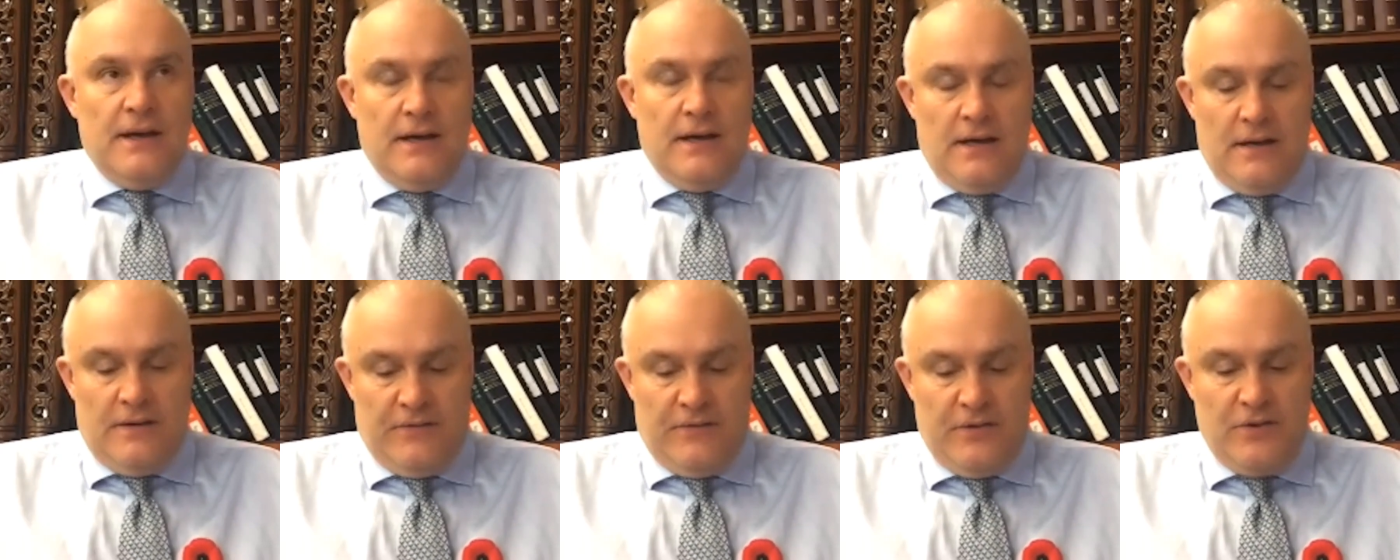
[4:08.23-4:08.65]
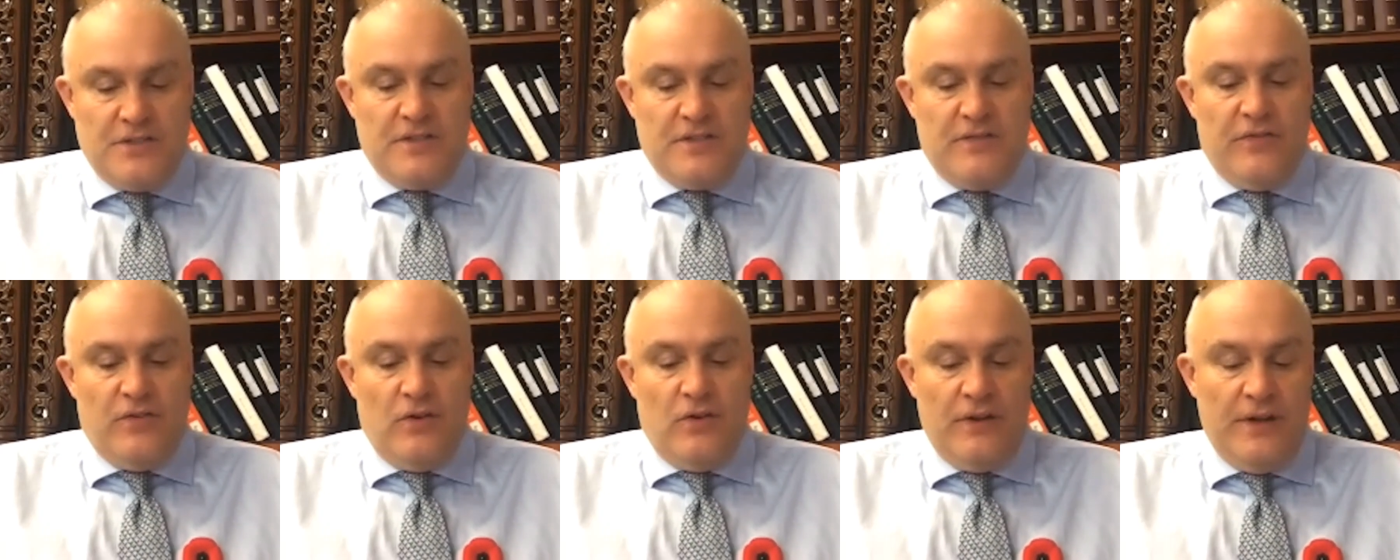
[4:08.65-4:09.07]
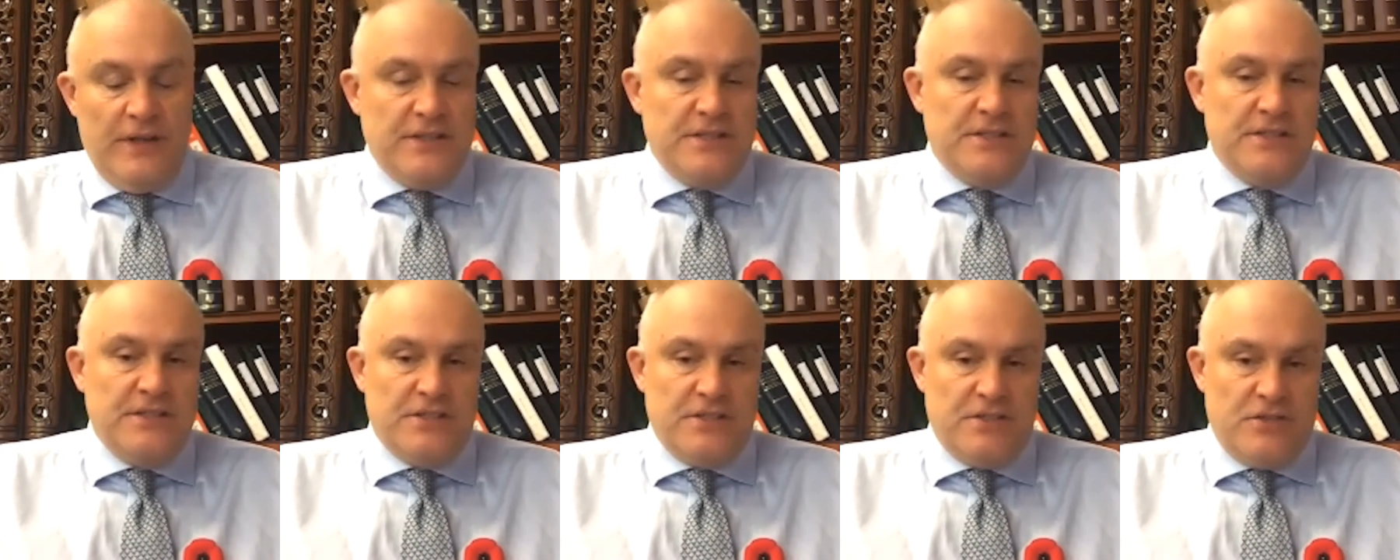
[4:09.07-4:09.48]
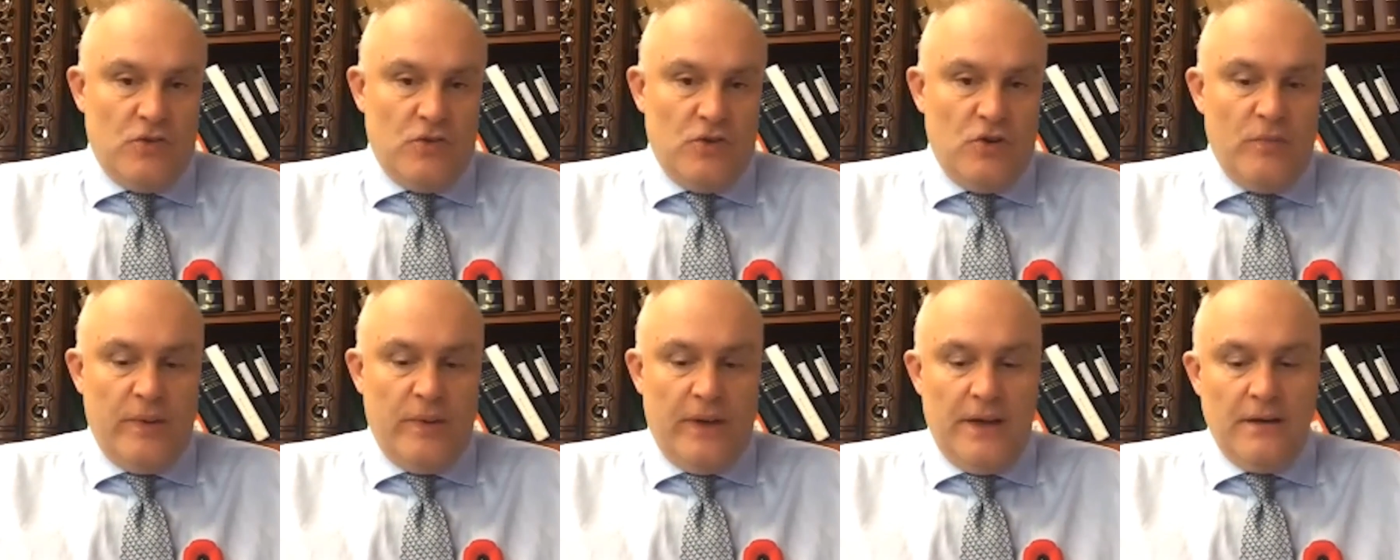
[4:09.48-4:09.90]
First of all, it's
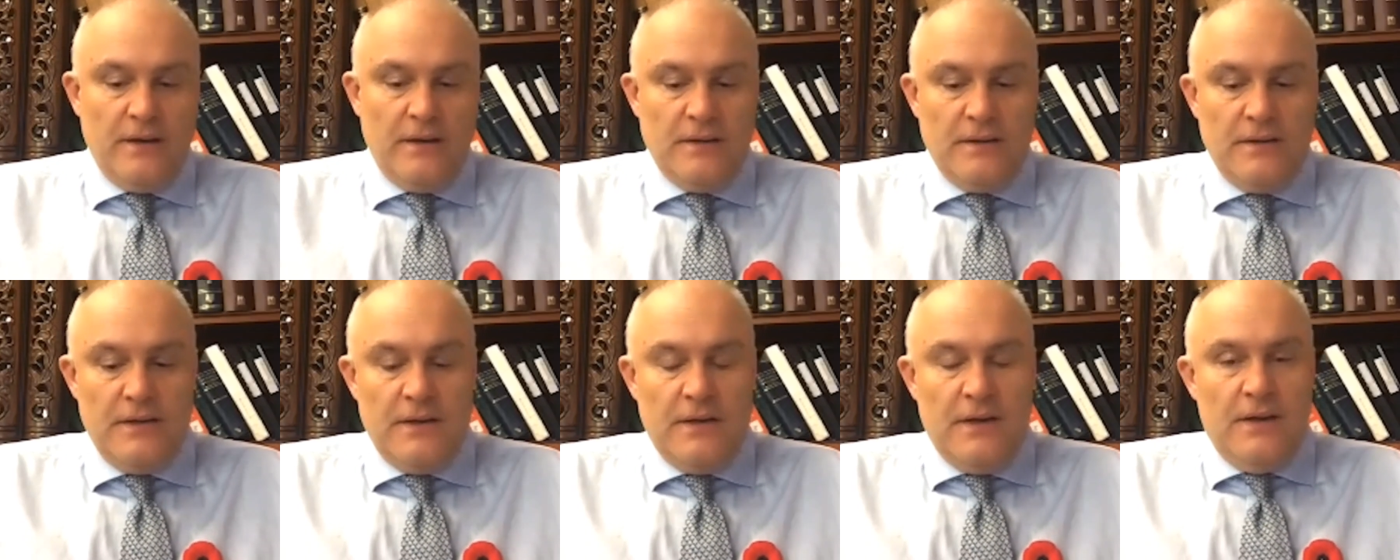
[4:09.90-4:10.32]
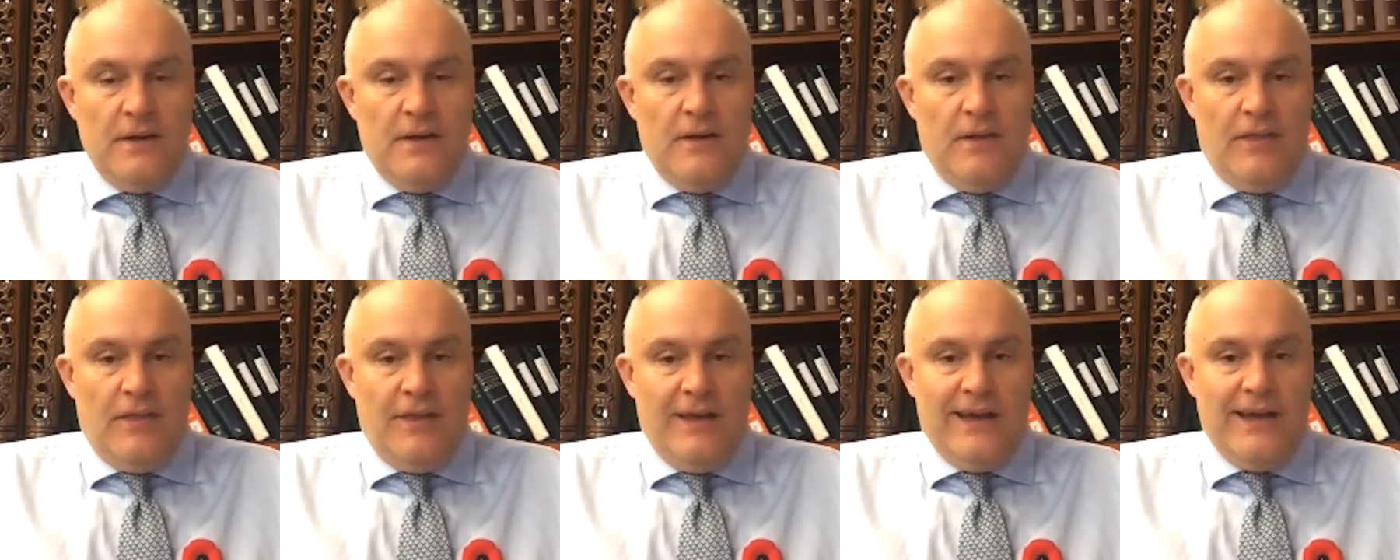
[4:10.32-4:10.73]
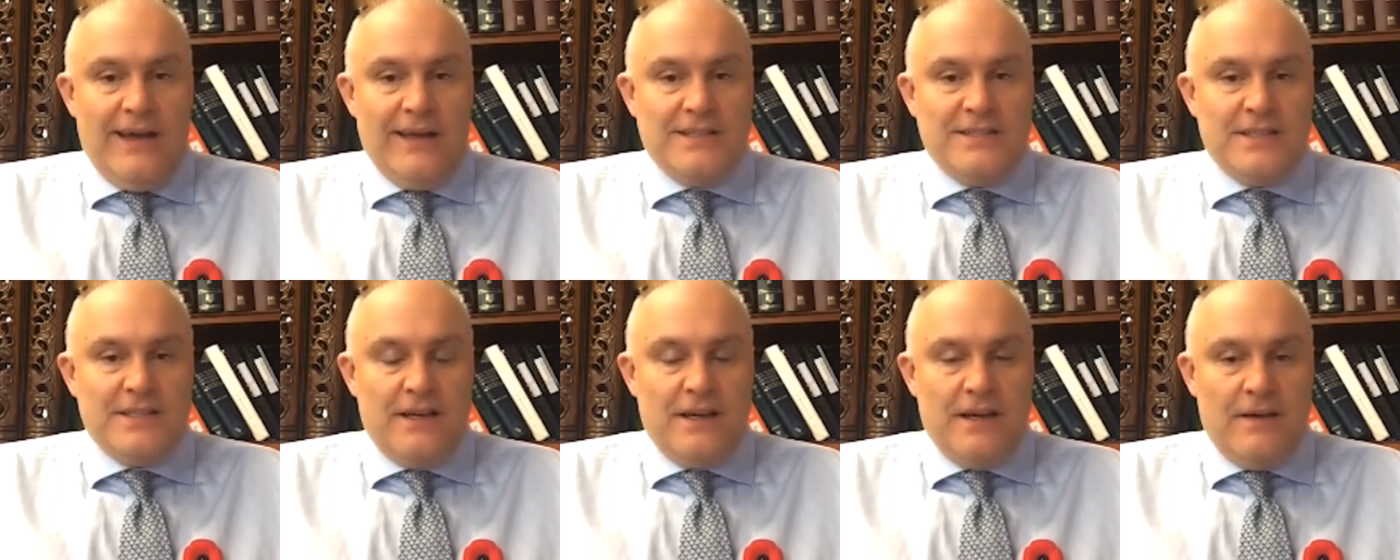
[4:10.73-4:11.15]
disturbing that